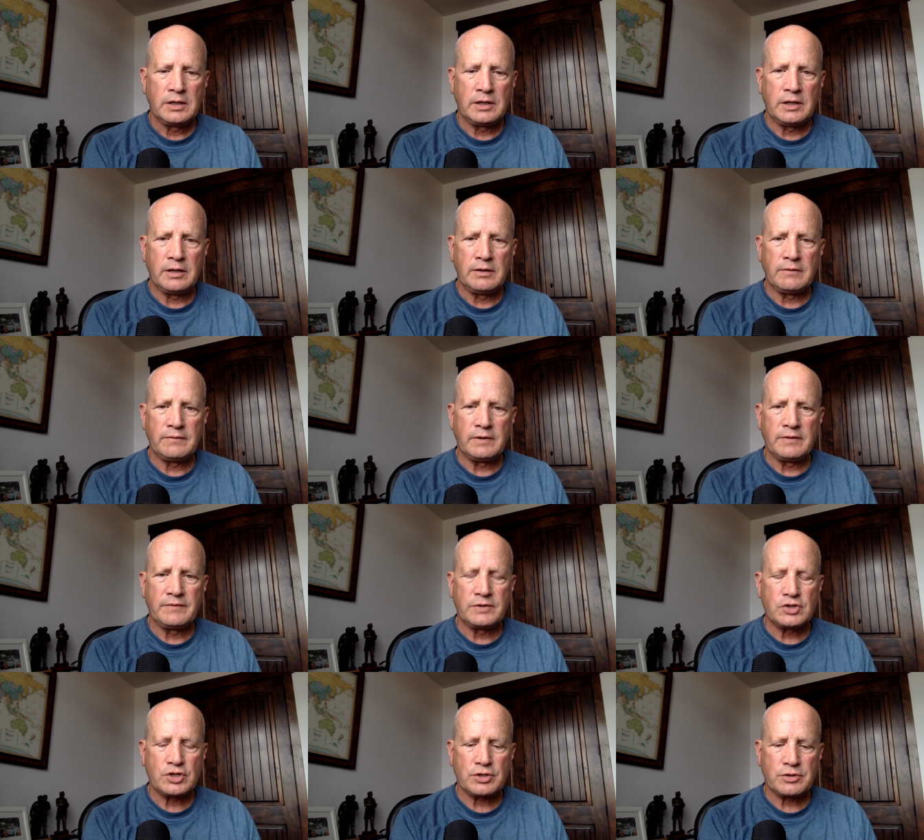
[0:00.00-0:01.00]
of, of
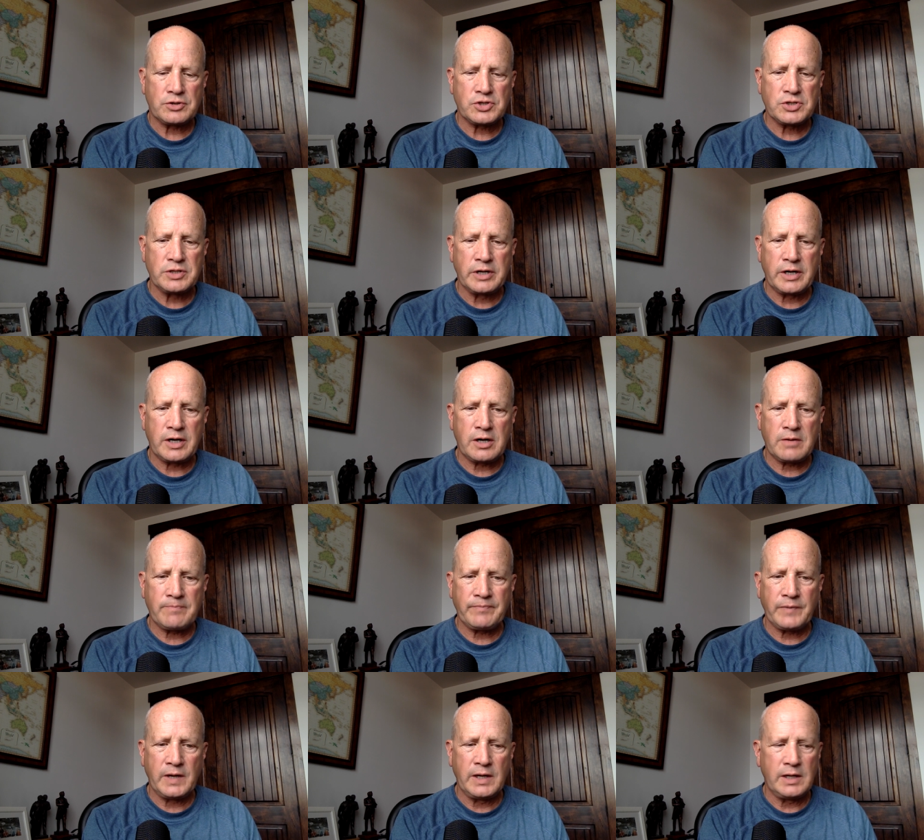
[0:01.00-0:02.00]
a church
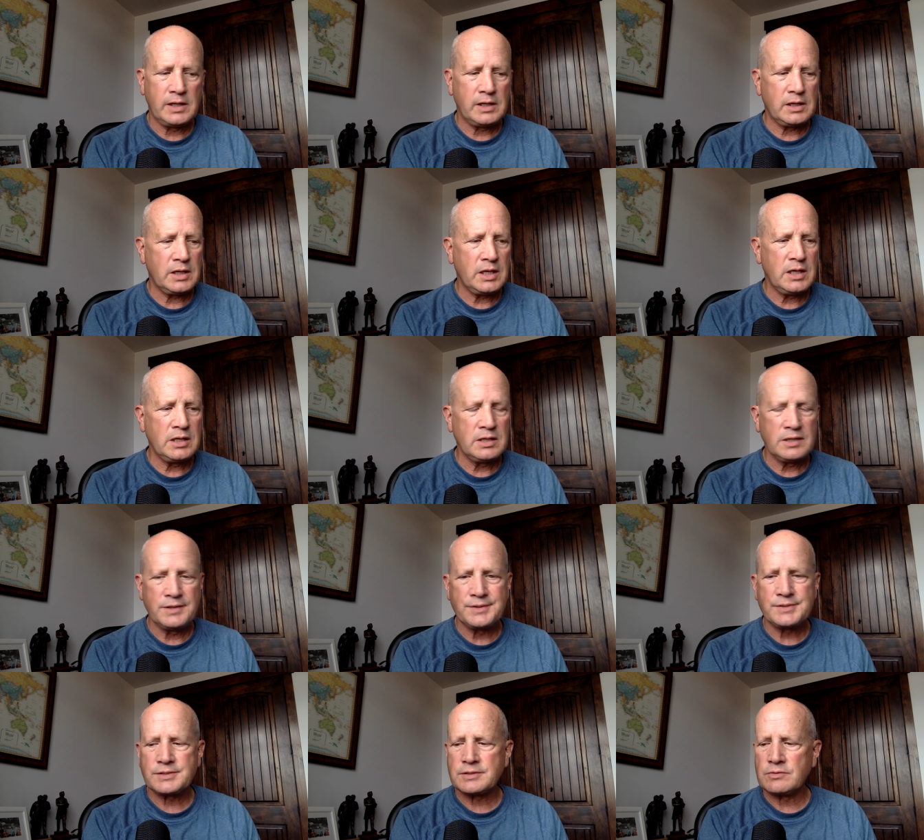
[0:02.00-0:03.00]
there, and he
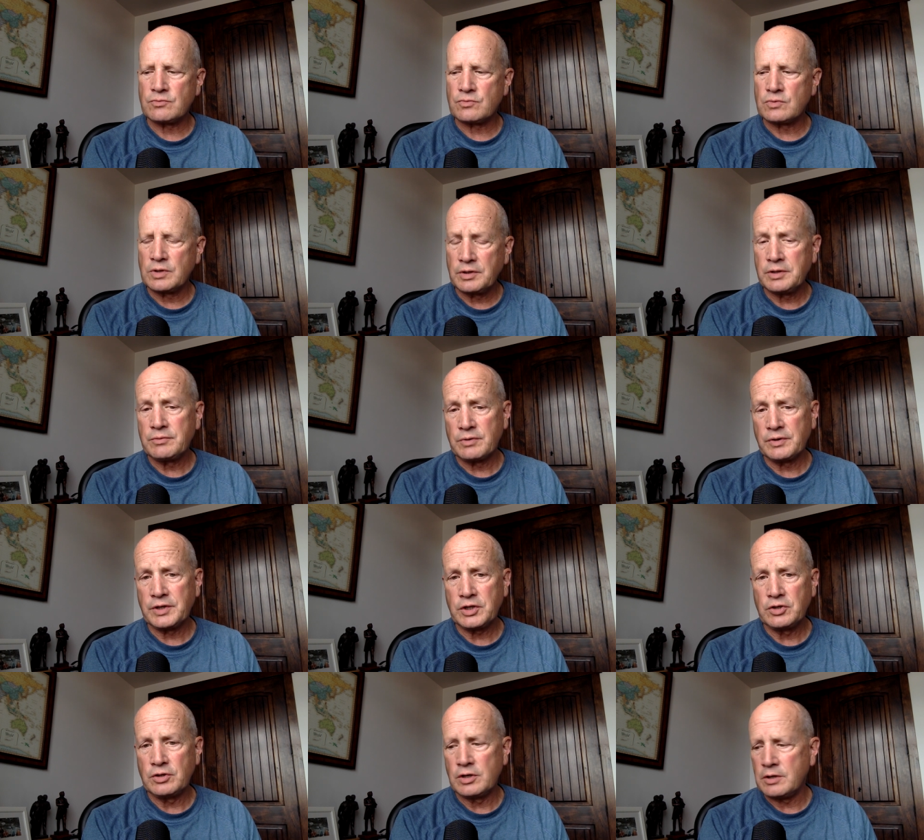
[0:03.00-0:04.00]
is really
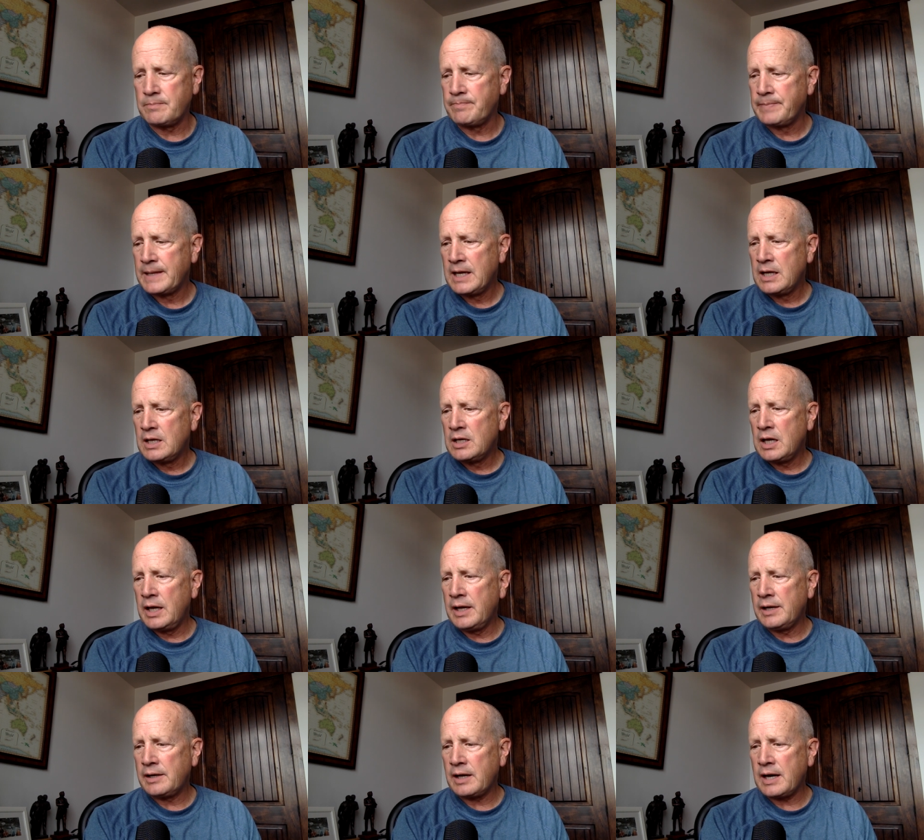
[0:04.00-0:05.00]
really good.
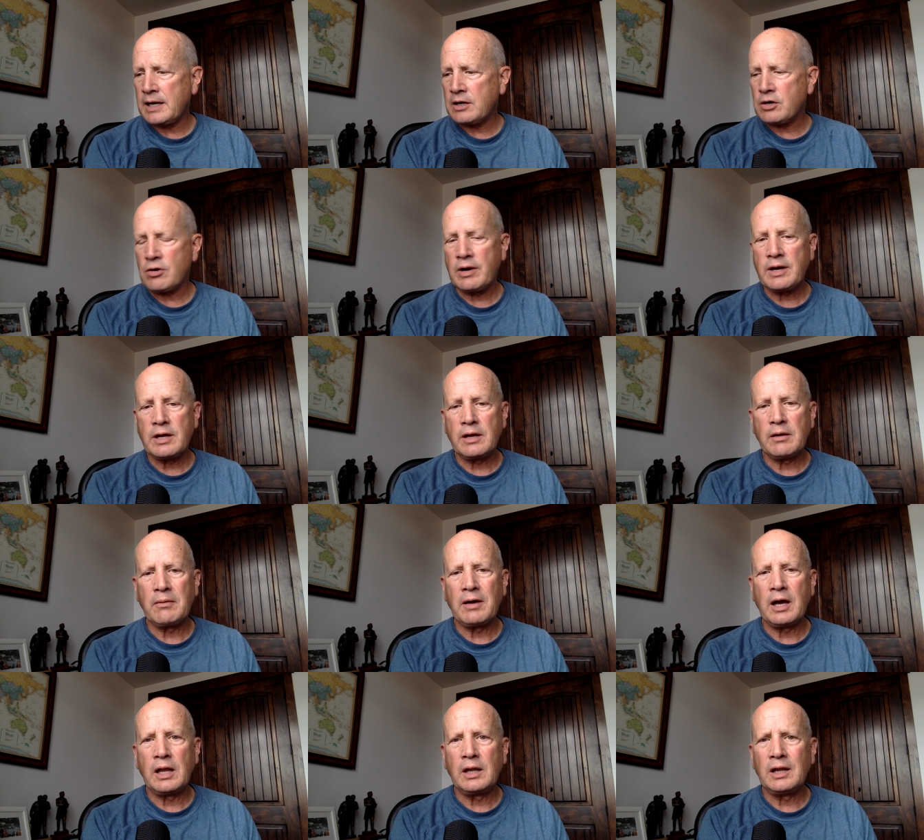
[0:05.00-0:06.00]
And I credit
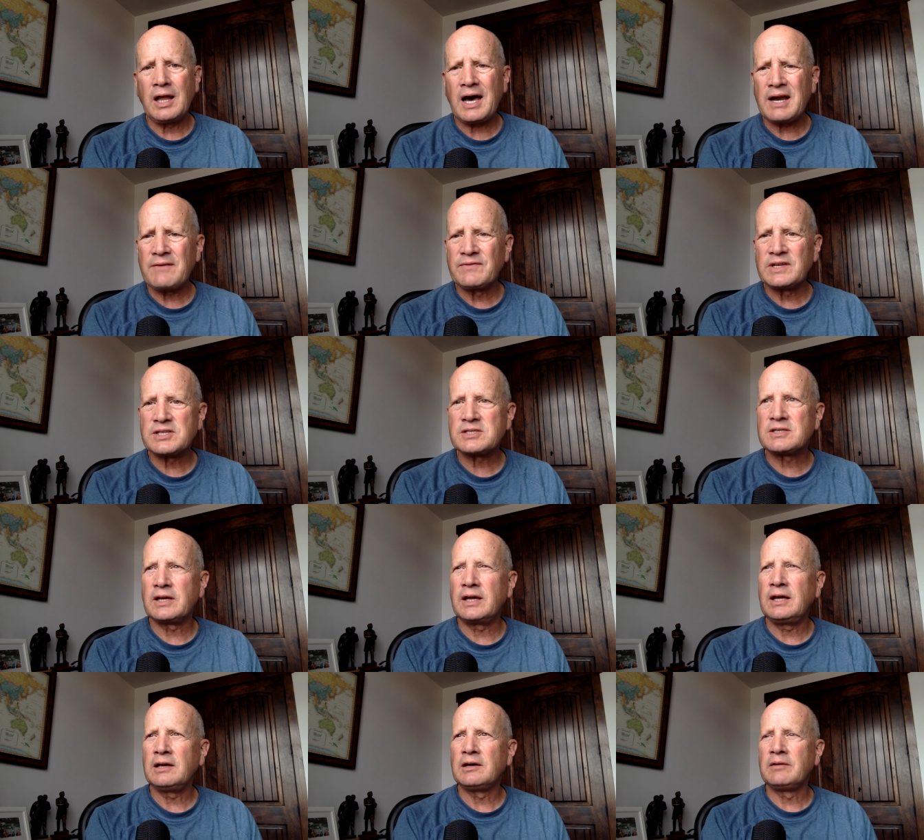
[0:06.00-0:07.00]
a lot of this to
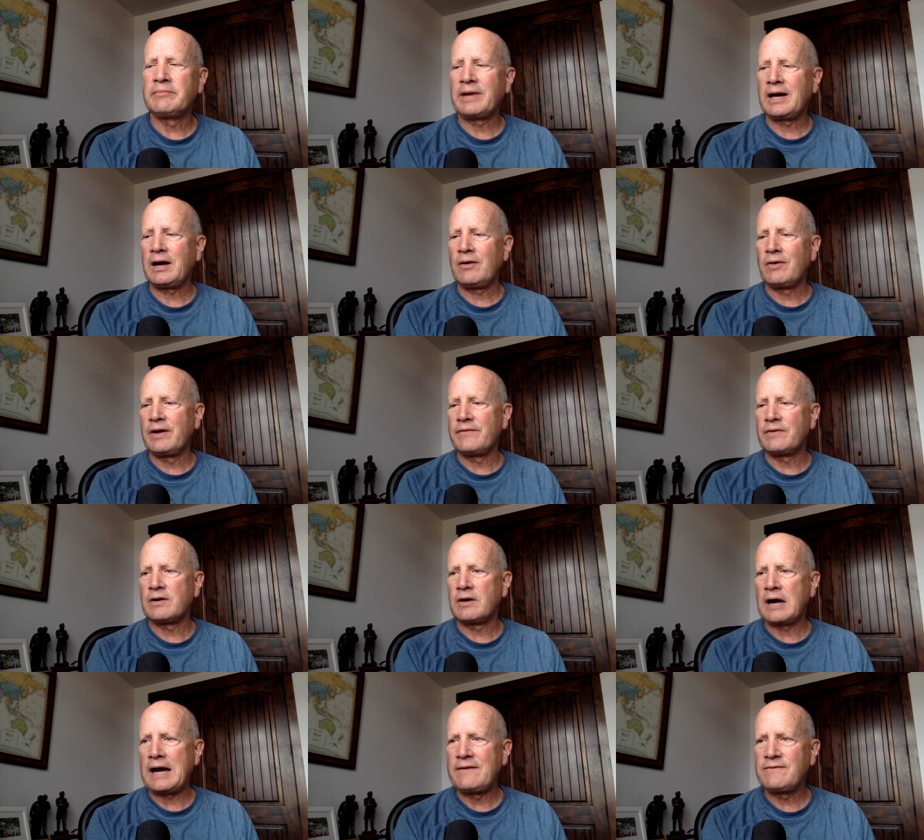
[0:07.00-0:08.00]
him.
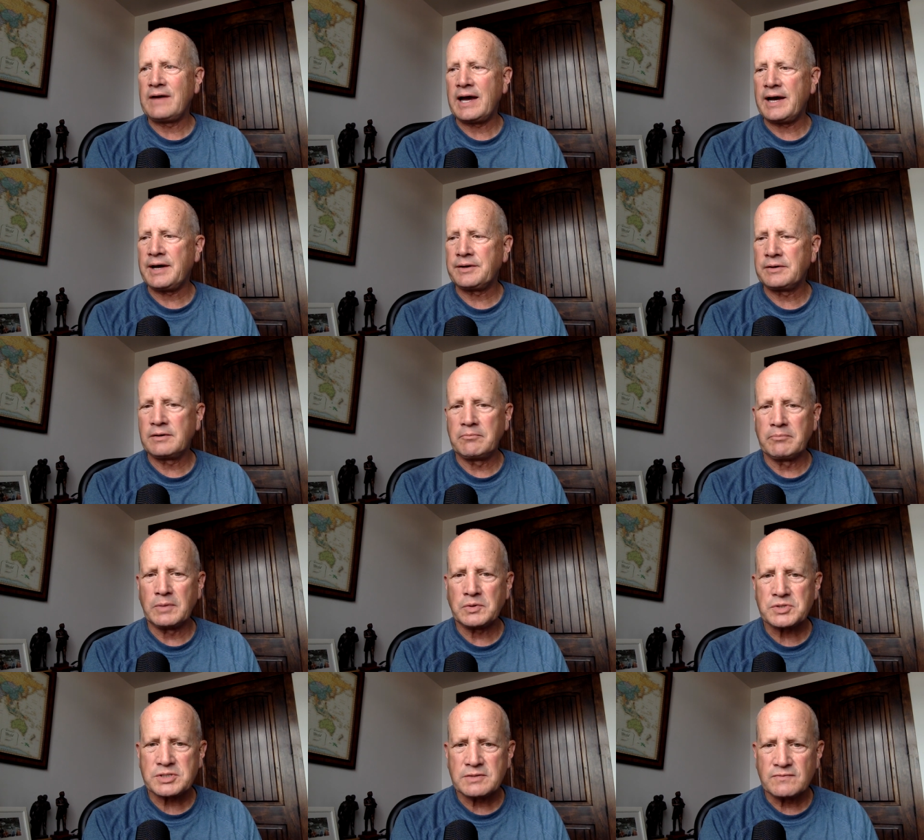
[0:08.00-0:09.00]
However, I've had
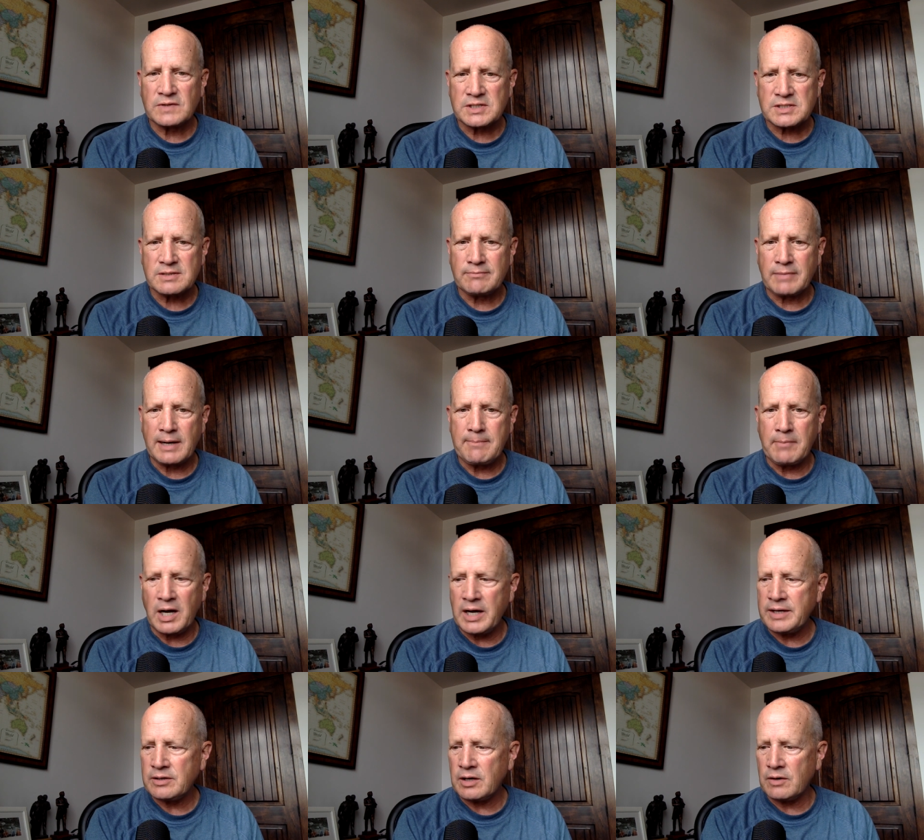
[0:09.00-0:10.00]
most of this in my
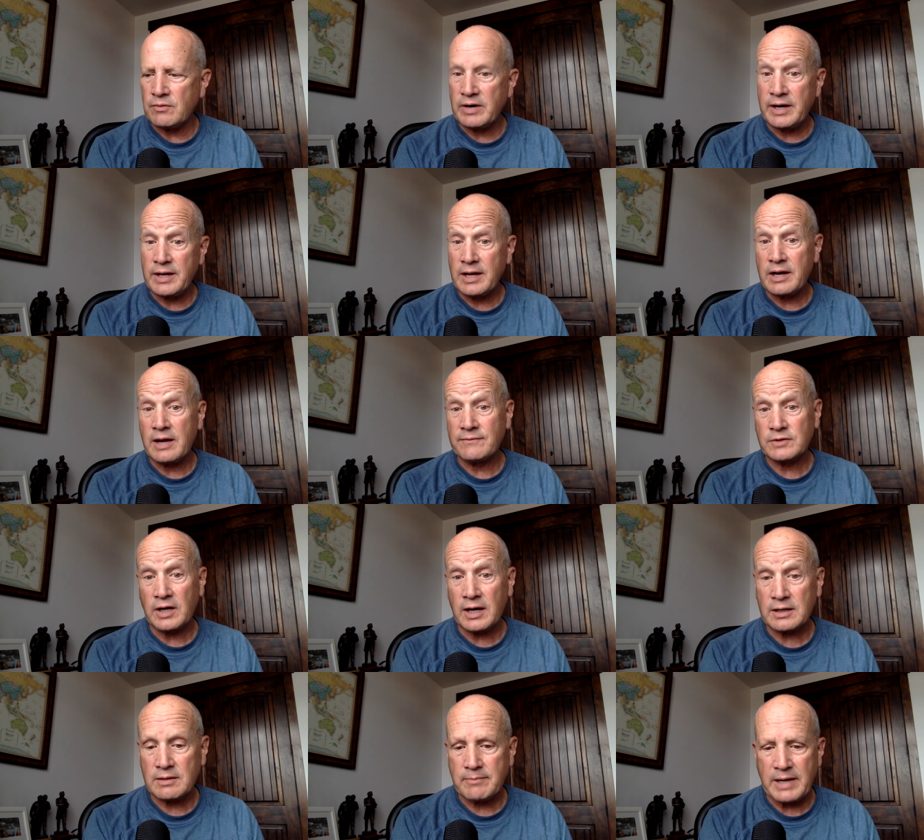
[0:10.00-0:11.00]
mind already, and I've
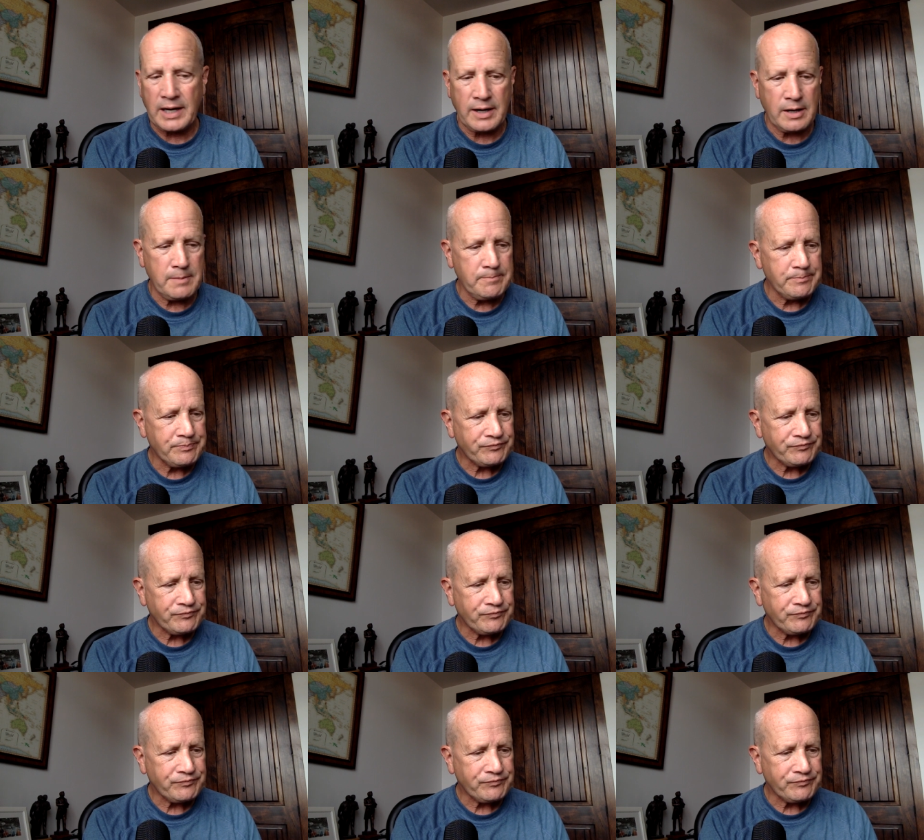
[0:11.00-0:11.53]
talked about it.